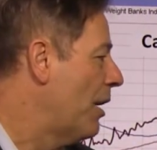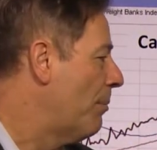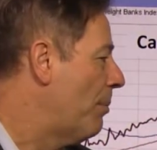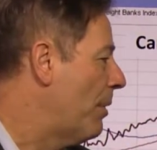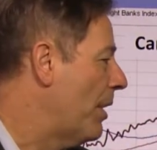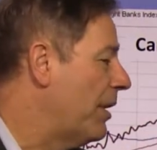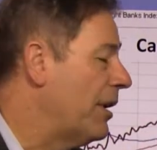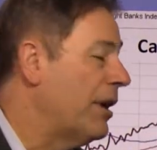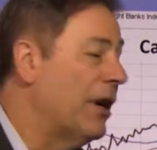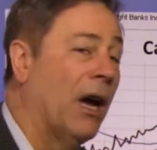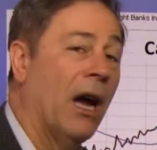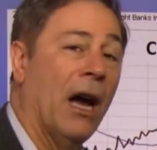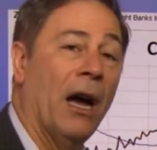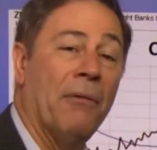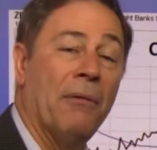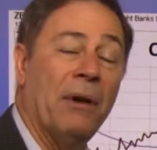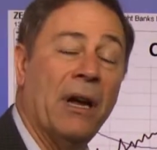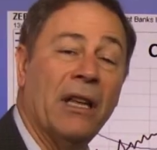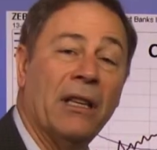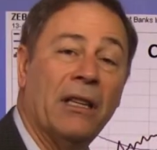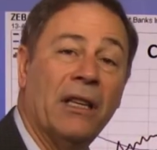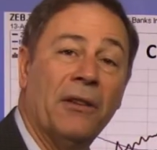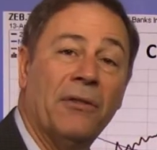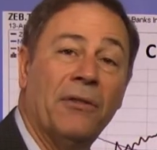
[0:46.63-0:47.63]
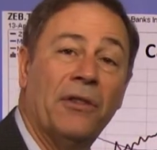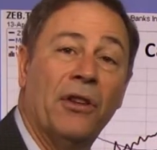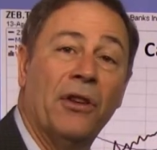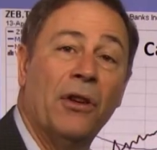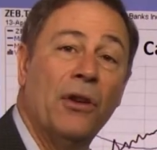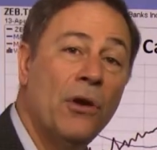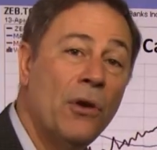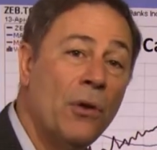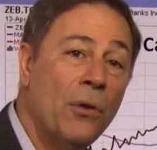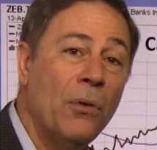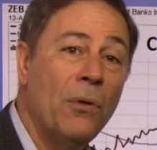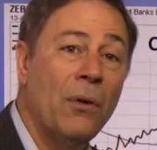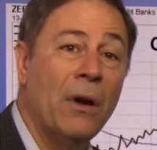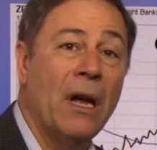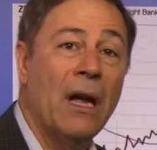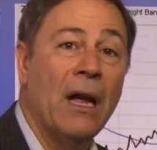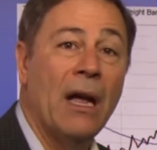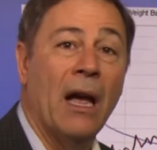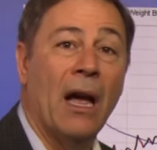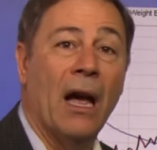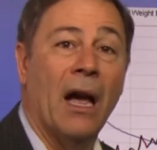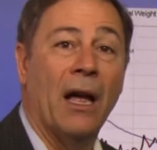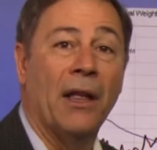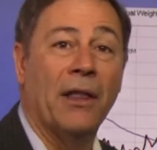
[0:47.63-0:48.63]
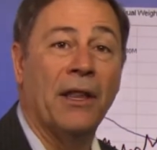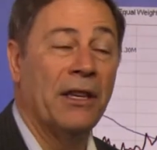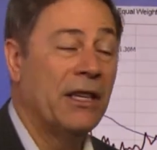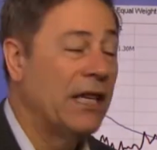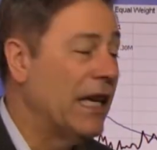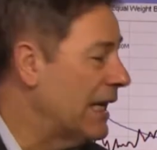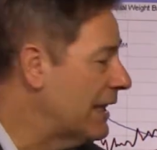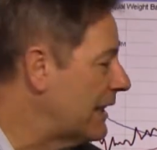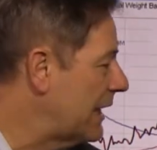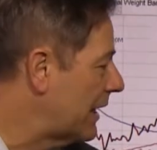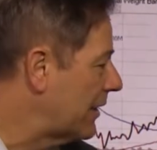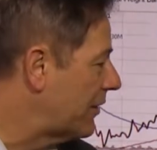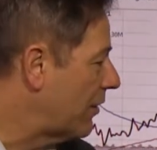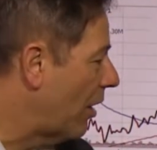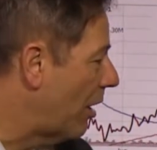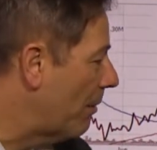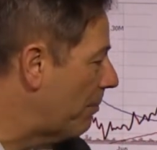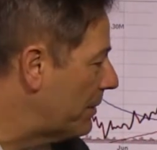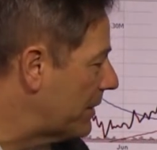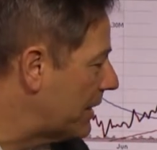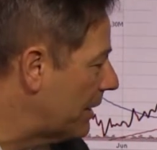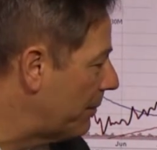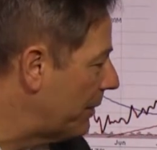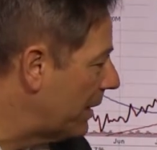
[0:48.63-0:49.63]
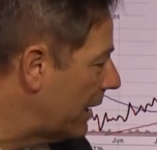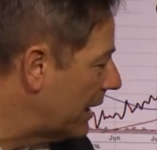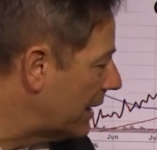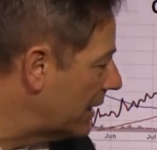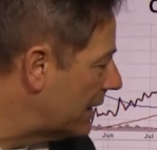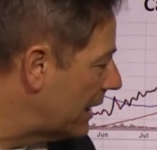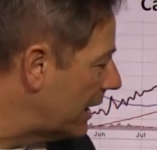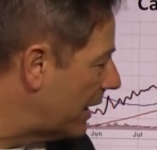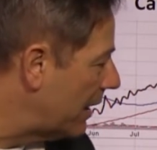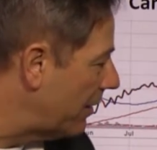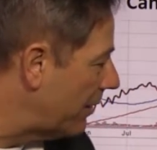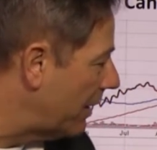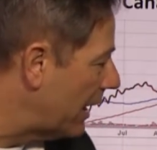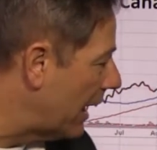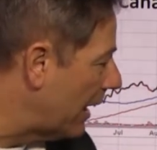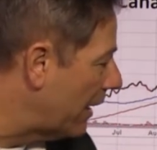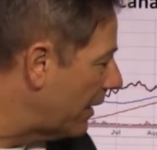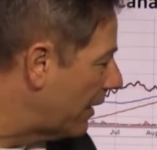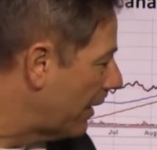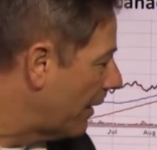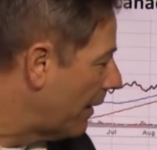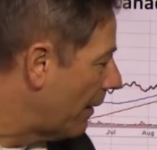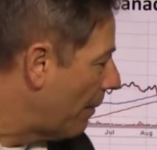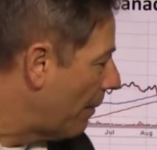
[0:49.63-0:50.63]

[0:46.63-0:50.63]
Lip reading: but relative to the TSX Composite, we can see here that